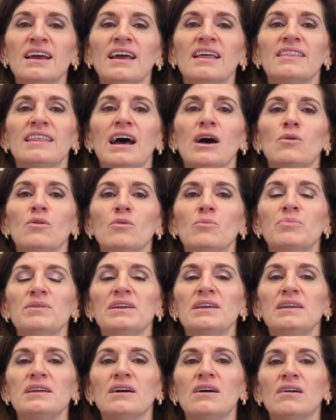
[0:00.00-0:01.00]
That will
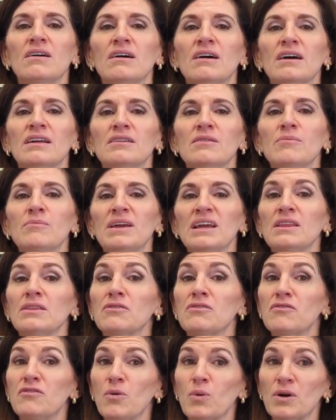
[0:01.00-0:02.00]
be on May the
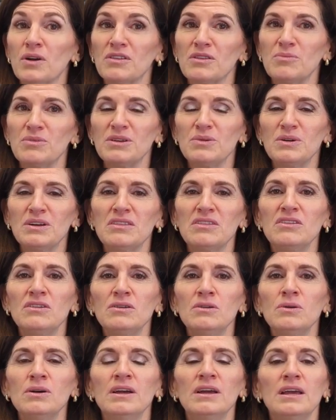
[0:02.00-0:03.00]
4th, be with
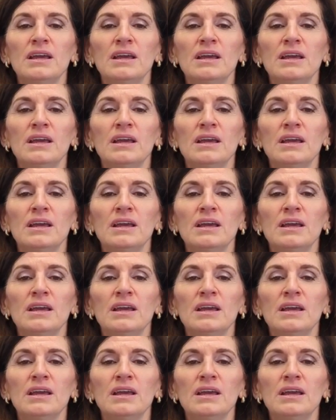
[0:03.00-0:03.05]
you.